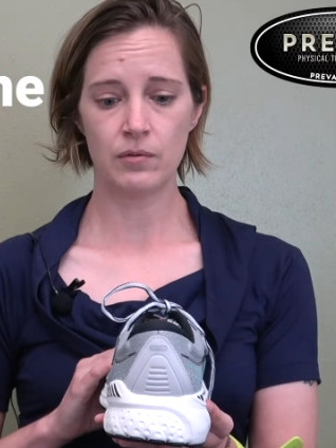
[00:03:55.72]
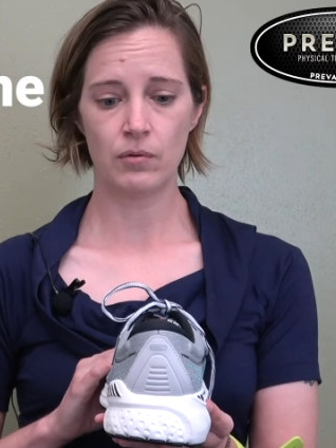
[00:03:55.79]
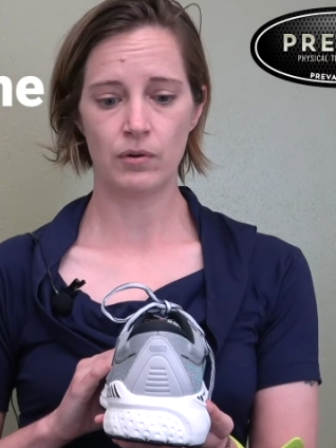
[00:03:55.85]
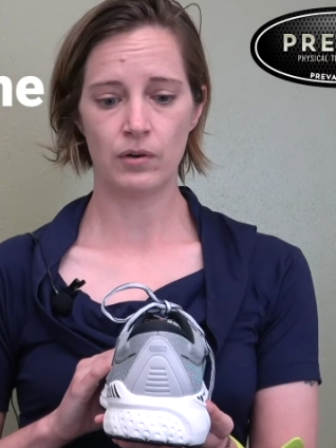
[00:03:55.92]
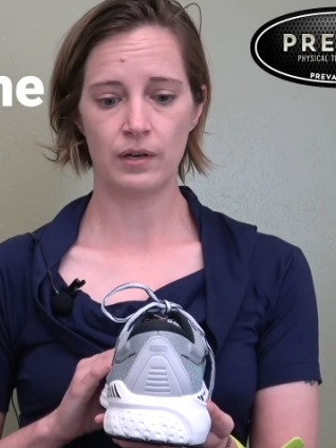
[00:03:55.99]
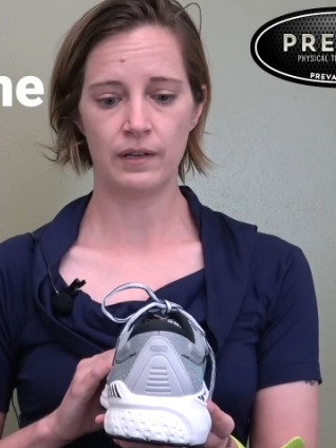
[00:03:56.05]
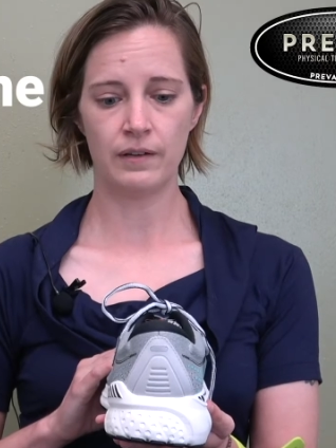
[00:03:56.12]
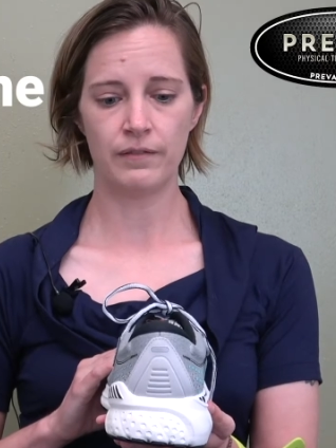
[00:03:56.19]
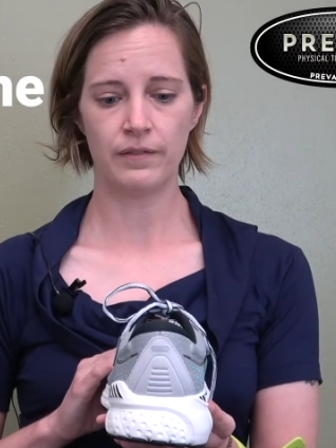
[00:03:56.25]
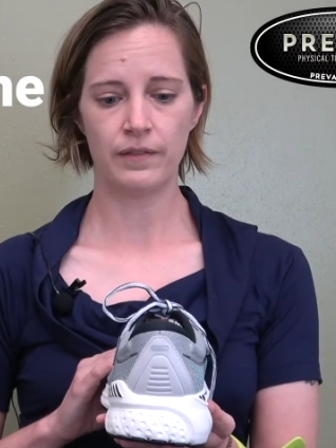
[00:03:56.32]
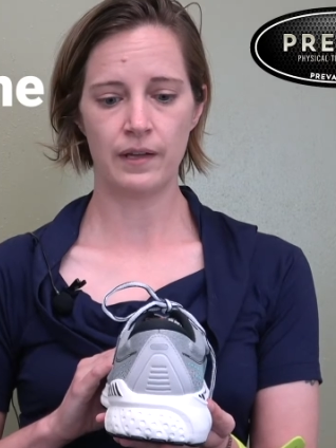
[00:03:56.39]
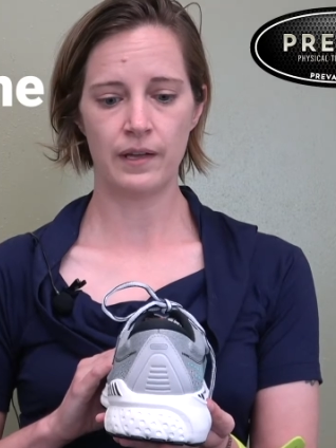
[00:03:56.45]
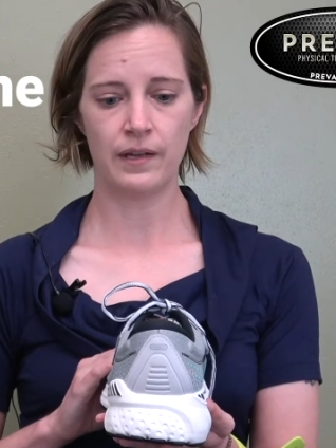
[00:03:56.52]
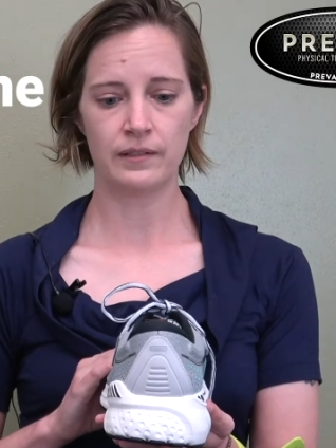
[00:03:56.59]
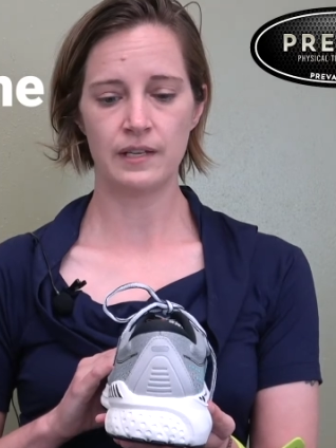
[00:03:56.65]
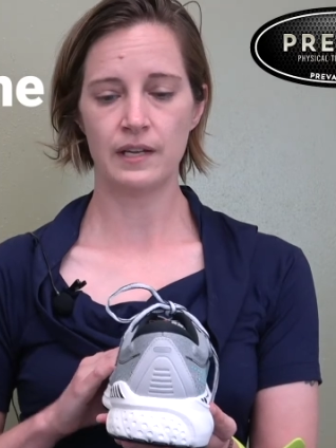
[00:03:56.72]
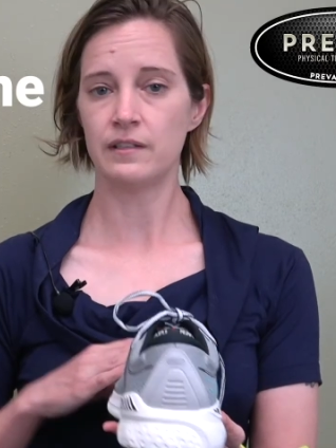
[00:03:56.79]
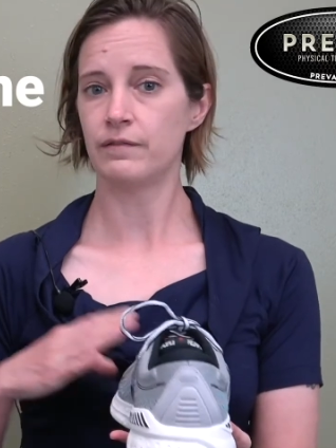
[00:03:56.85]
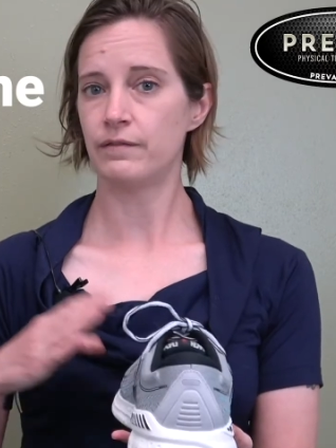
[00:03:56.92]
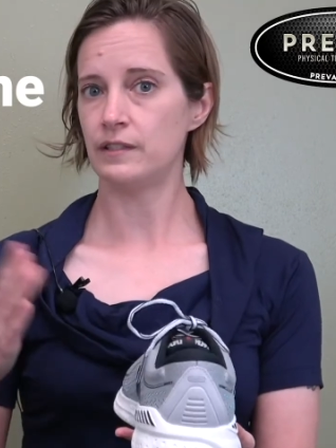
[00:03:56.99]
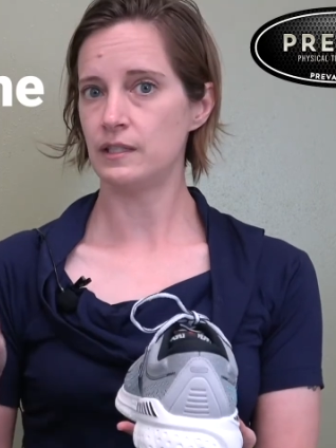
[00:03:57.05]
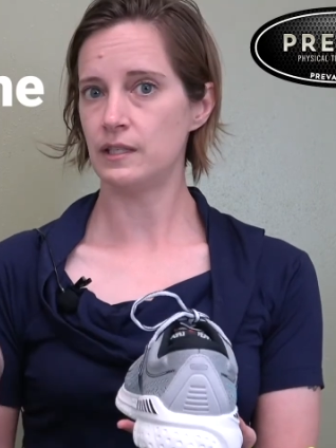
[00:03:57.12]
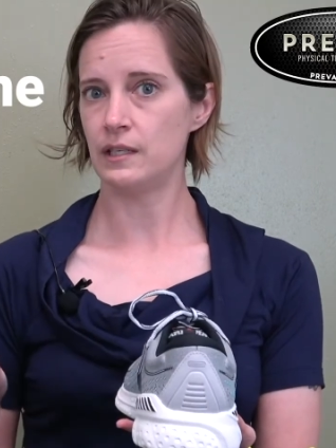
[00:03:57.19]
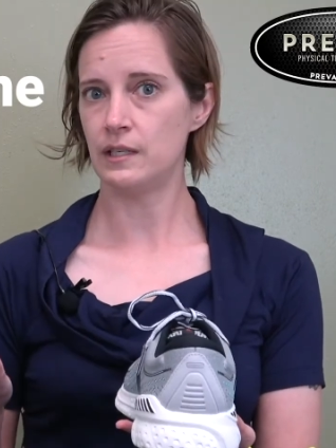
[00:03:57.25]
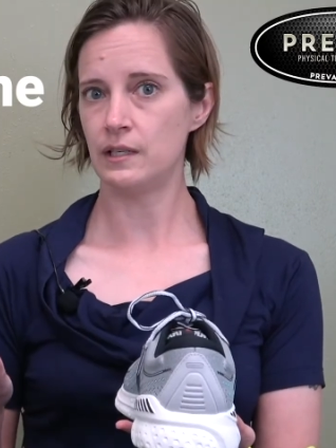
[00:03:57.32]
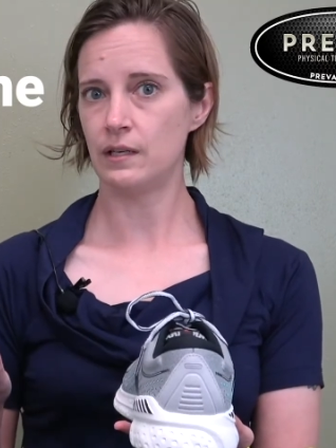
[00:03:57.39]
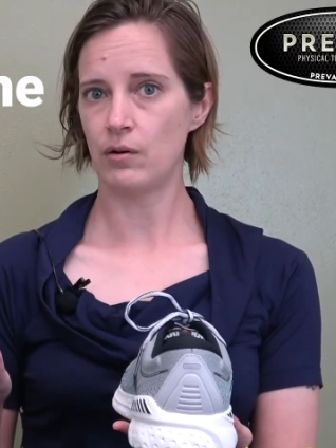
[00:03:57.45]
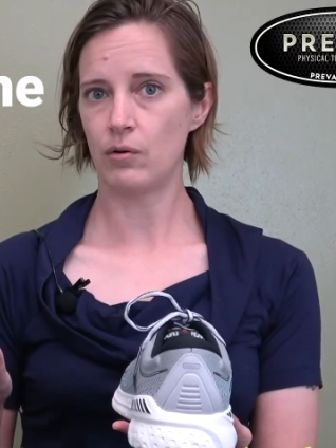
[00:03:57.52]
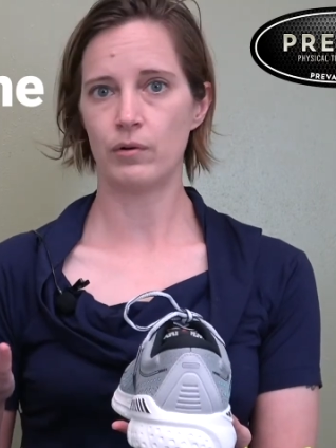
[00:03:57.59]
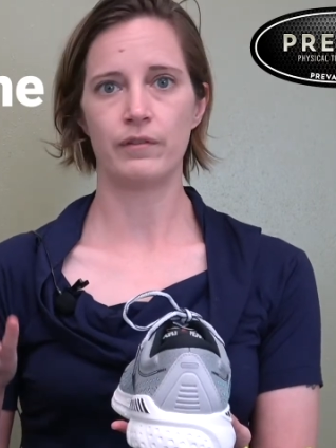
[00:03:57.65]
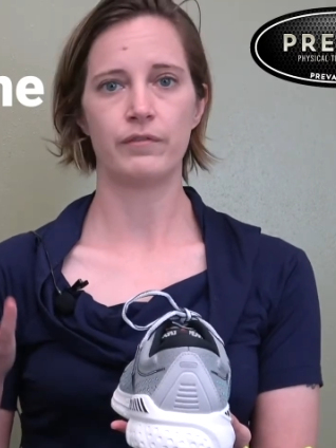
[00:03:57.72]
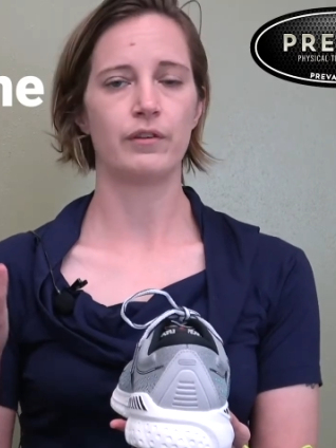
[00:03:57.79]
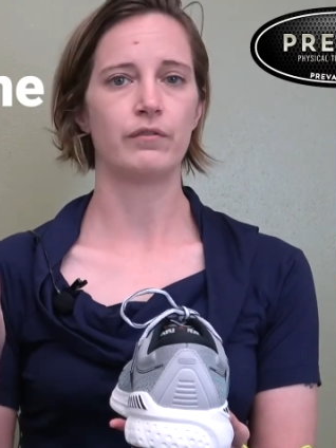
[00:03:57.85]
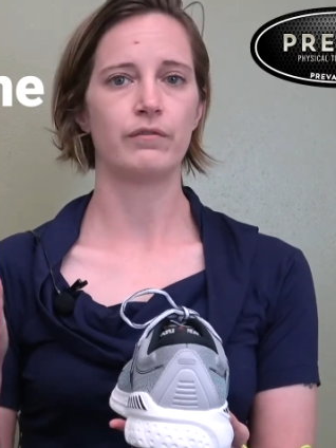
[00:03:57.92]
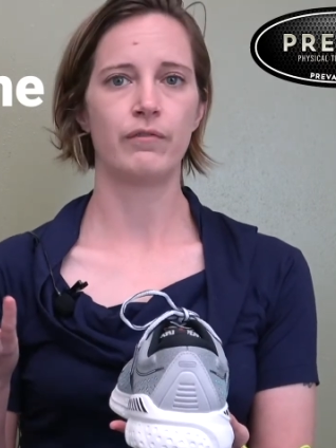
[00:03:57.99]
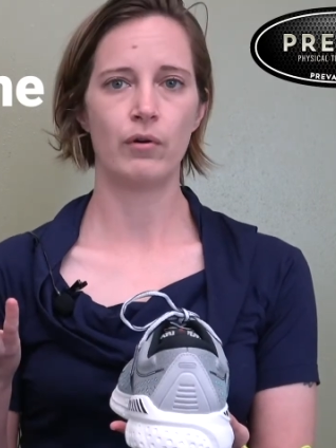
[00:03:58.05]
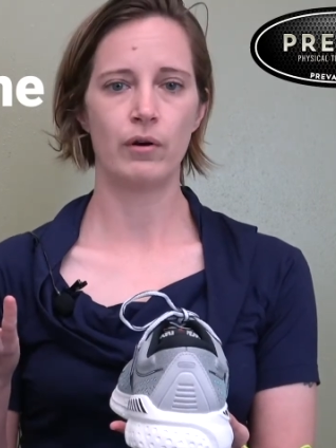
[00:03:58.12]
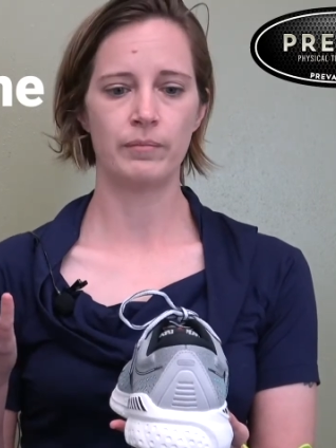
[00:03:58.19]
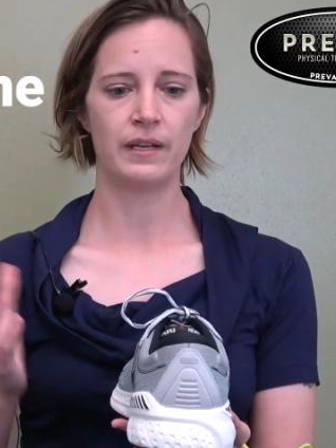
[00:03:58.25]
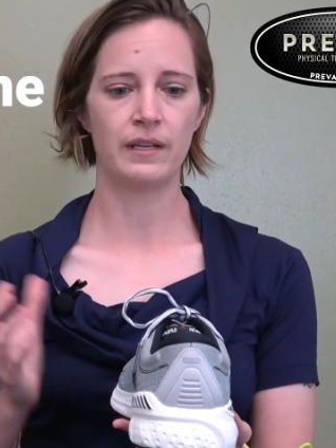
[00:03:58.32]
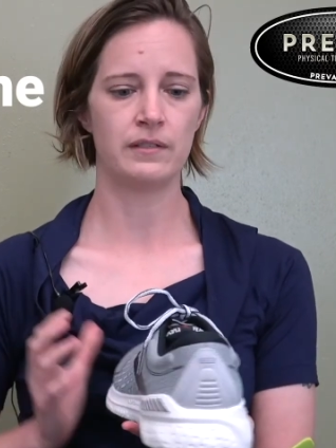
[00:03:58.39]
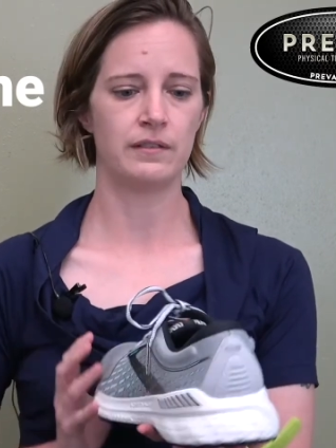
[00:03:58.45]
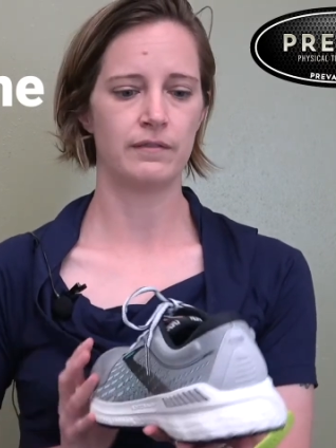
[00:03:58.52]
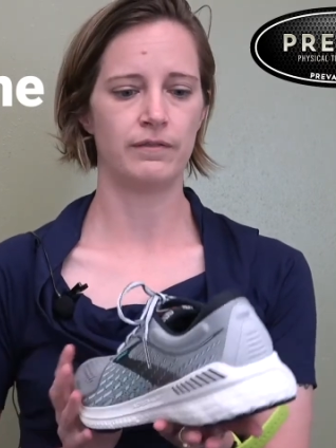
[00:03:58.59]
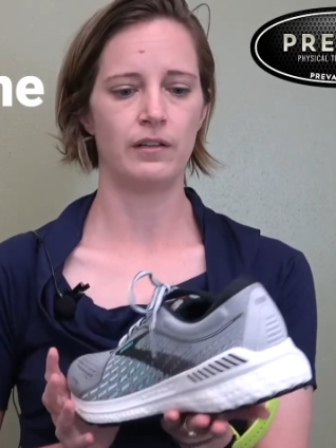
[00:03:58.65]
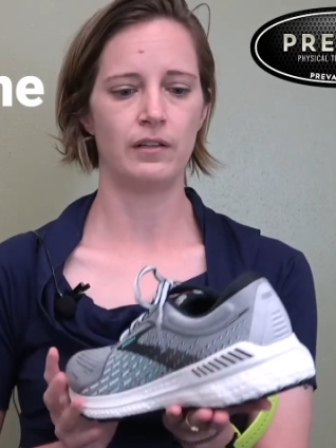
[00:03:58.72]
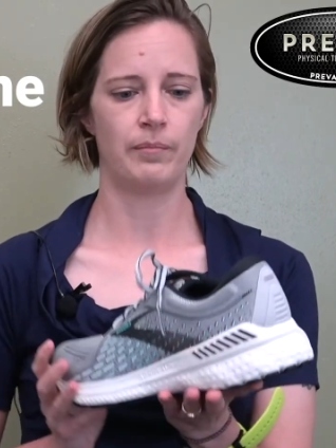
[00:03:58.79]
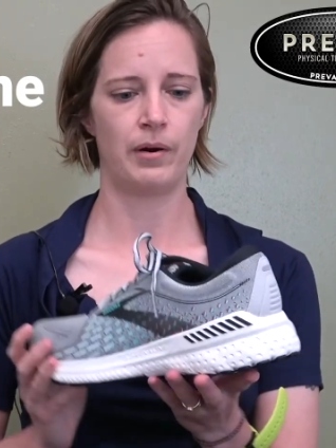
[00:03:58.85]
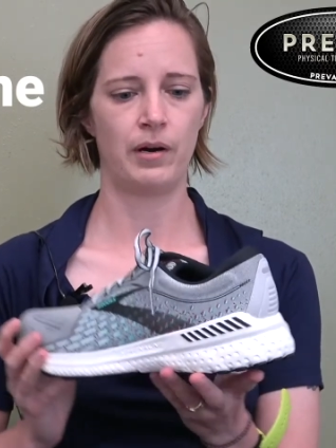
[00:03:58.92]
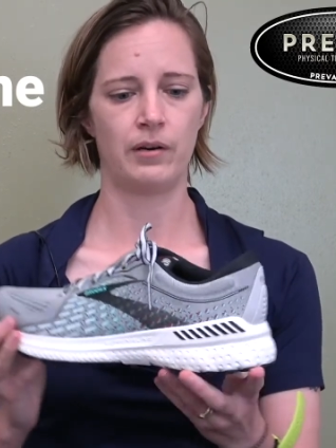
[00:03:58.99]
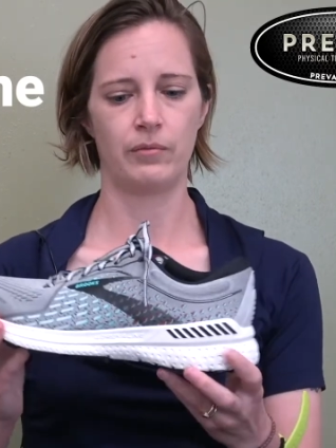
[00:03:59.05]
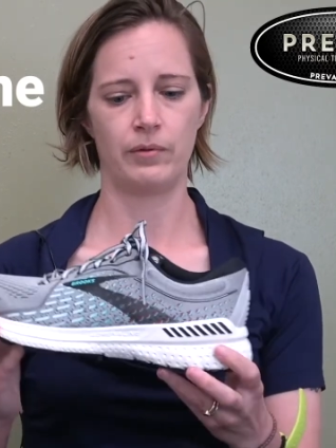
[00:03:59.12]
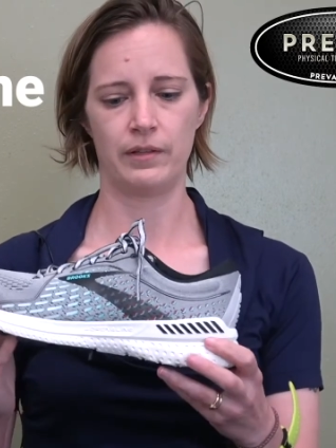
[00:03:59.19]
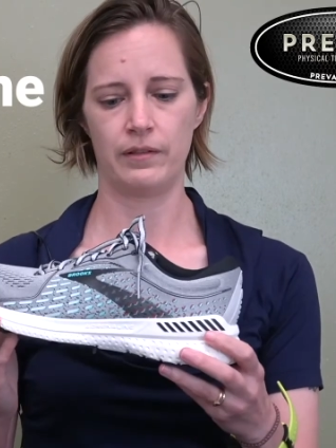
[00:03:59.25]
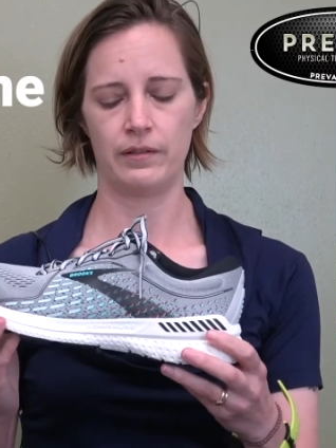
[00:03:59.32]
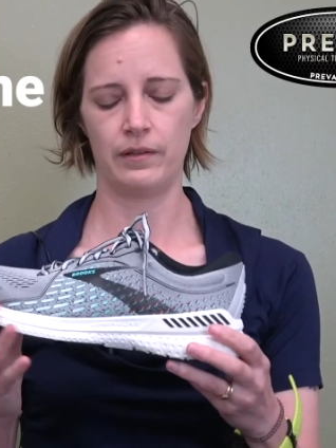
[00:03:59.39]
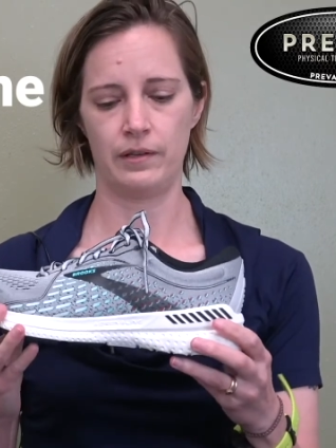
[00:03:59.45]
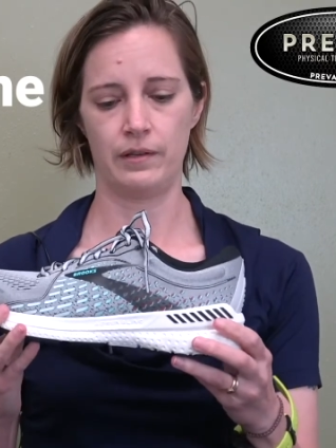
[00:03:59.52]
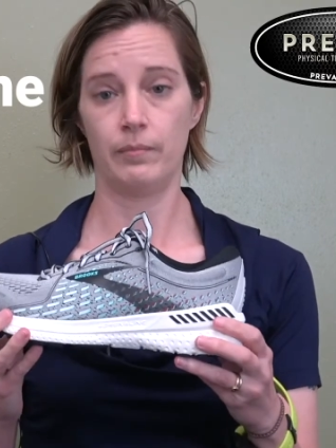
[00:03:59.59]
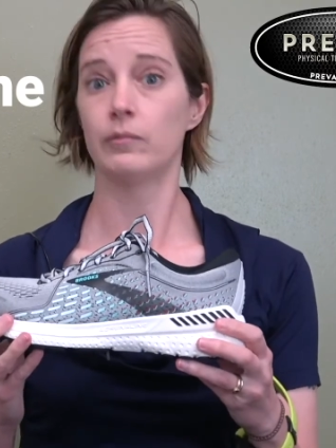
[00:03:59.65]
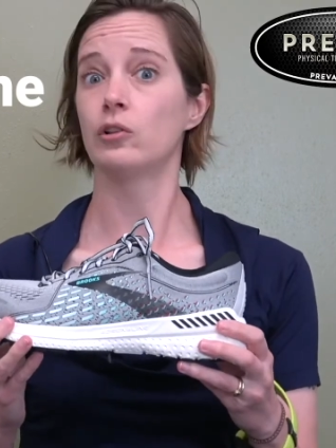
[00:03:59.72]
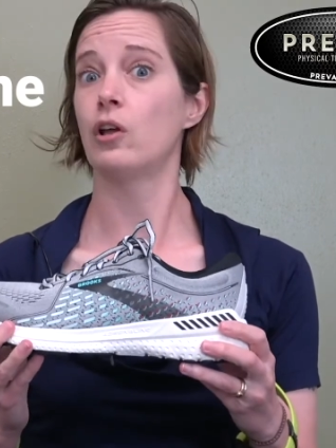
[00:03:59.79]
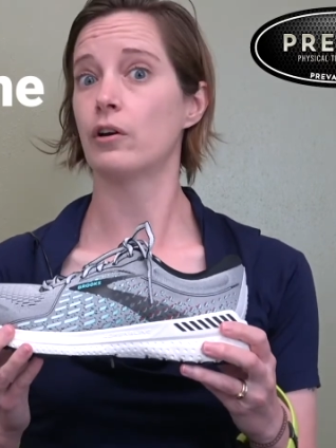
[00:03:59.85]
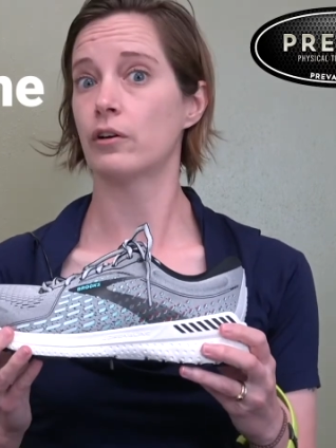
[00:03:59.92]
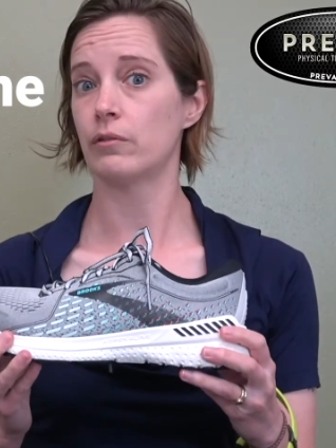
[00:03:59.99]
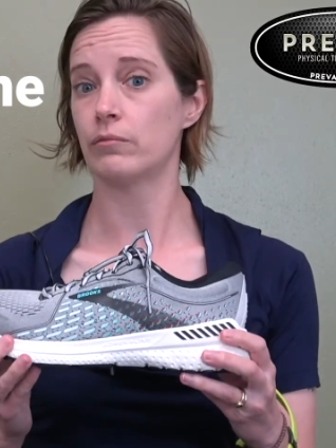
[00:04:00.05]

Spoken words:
or if they tend to fatigue, or if their form tends to fall apart with longer